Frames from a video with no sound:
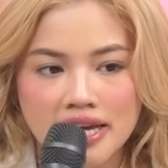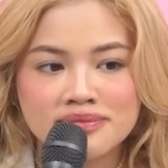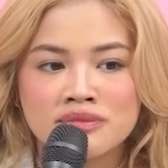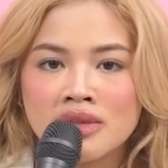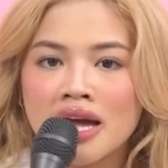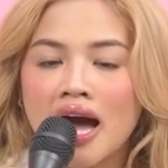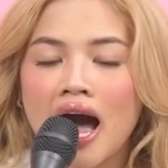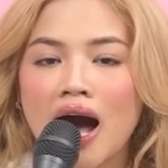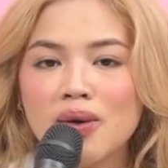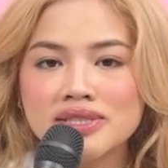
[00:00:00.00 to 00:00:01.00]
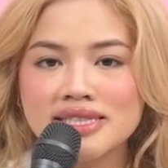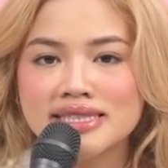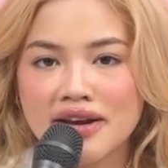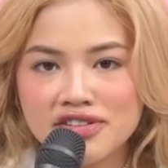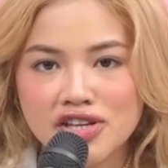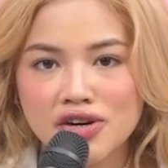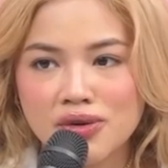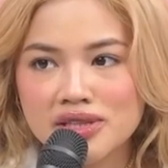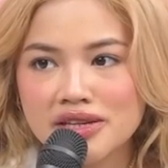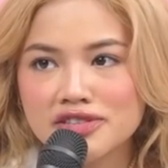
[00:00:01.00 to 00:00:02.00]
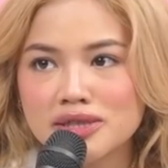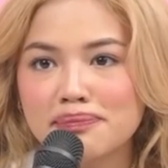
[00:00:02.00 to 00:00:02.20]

Like, how is a 7-year-old even